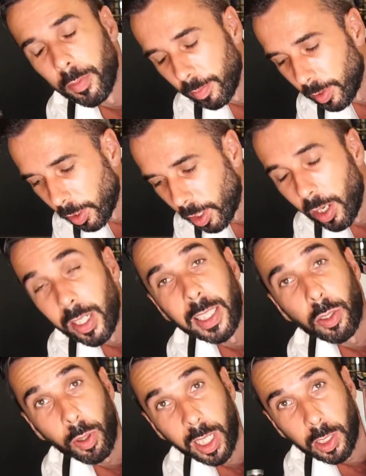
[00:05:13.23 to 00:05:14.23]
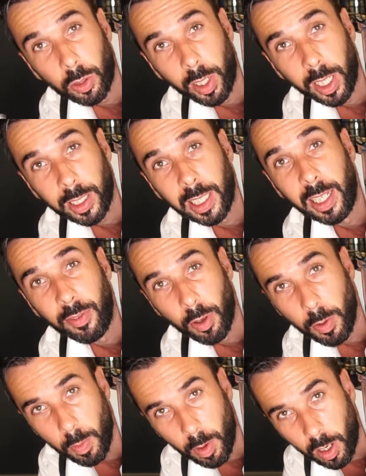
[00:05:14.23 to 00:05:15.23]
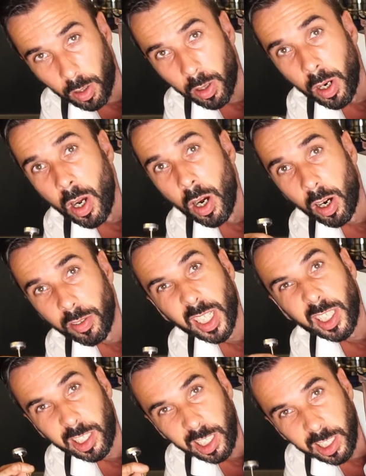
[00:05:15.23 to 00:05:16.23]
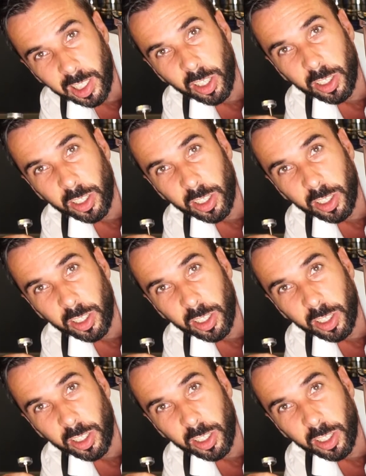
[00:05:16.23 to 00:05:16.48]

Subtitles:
The goal is to extract even more of the ginger